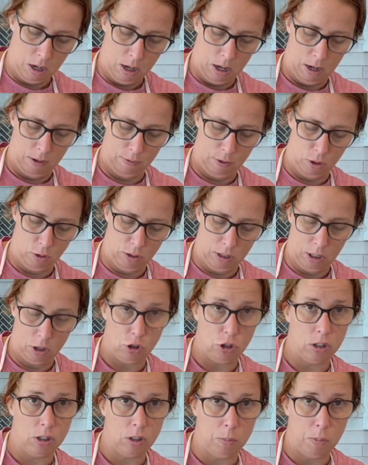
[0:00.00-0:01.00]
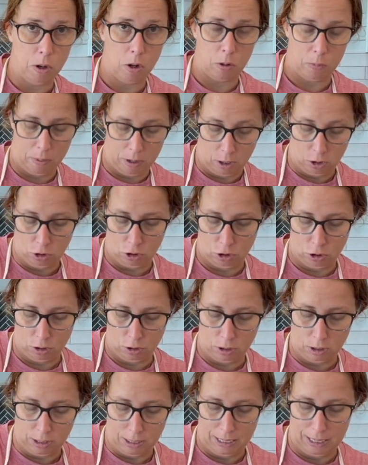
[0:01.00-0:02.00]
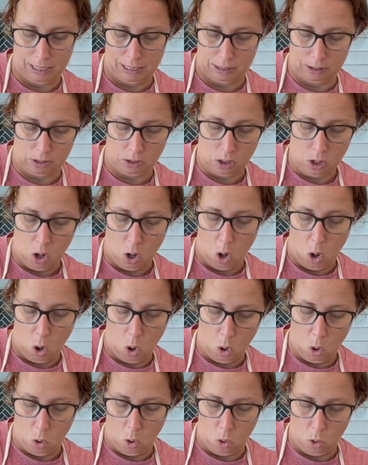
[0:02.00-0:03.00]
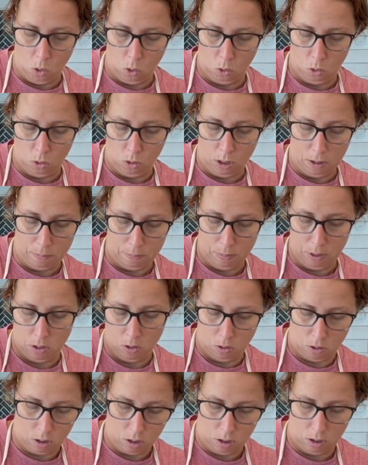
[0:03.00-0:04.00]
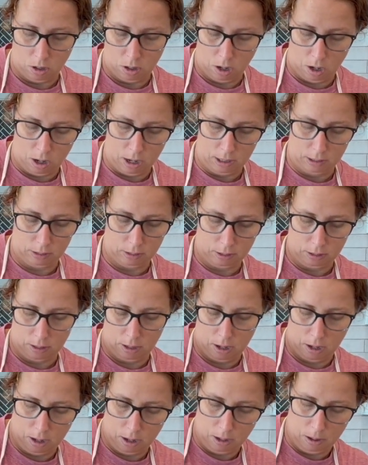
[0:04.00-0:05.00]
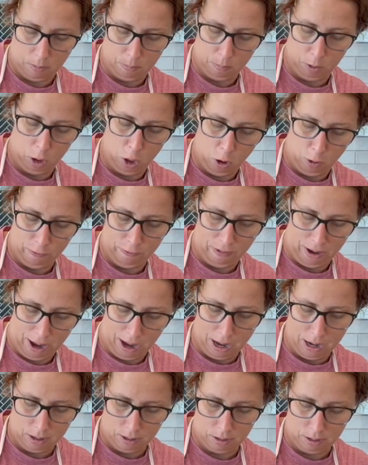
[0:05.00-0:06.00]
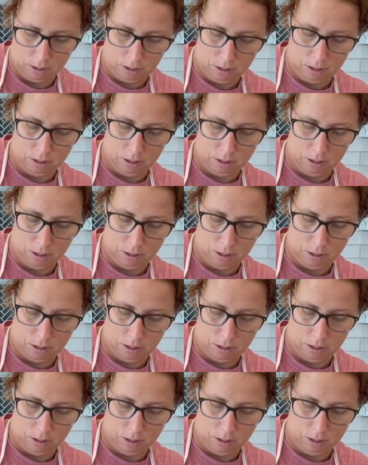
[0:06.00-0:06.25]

If you did just milk, make sure it's whole milk, not low fat.